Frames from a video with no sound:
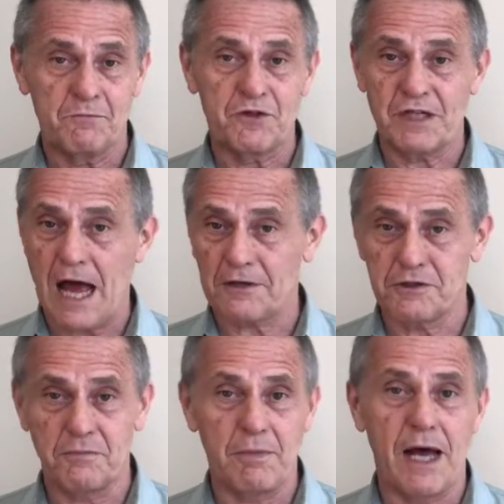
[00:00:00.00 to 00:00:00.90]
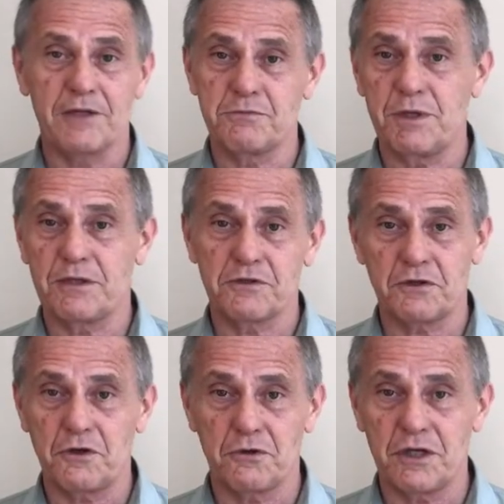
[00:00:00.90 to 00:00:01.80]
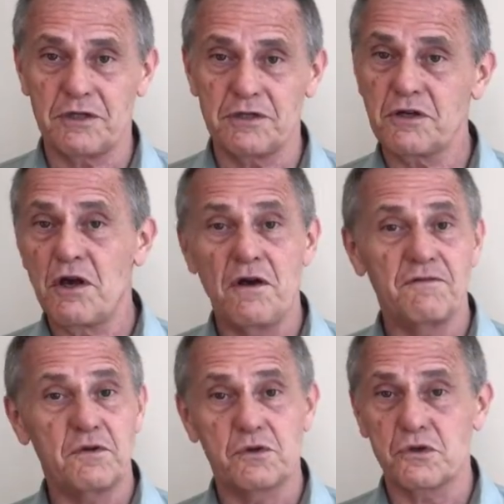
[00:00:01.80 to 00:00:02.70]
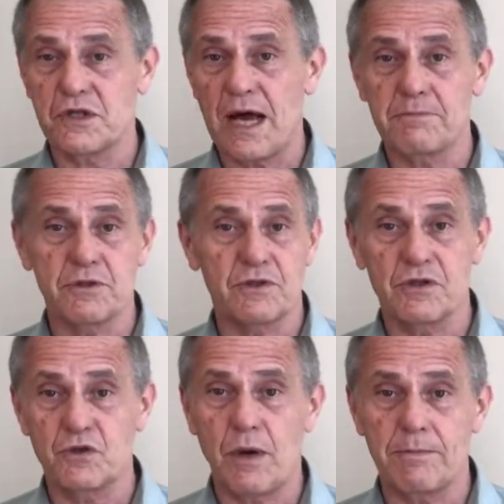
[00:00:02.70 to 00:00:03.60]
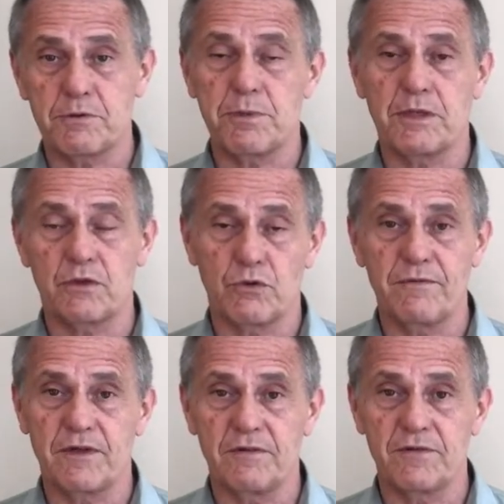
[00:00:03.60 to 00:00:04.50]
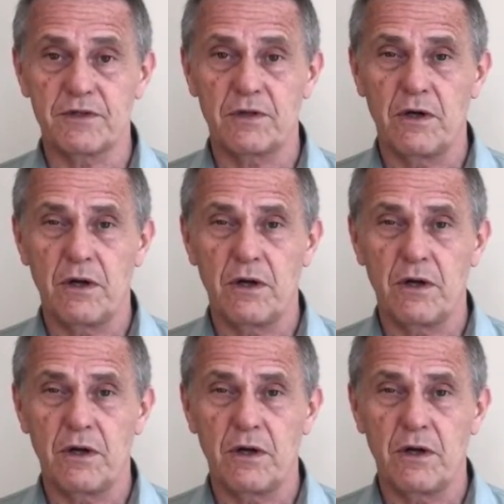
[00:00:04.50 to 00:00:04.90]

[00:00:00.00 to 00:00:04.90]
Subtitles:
stocks and bonds being securities, futures, options, and swaps being derivatives.